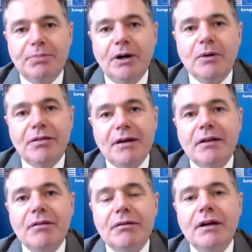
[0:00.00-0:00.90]

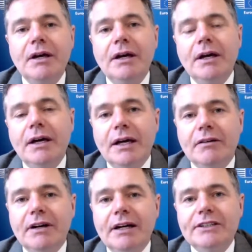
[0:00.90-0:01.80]
process
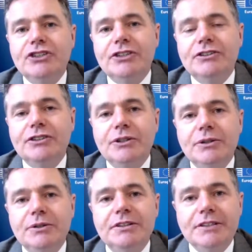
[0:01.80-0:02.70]
in relation
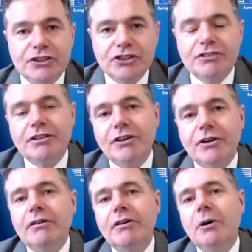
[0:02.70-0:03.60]
to the digital
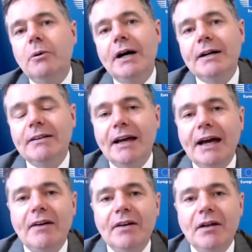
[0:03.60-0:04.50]
euro and the
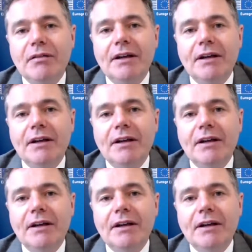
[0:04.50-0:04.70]
areas in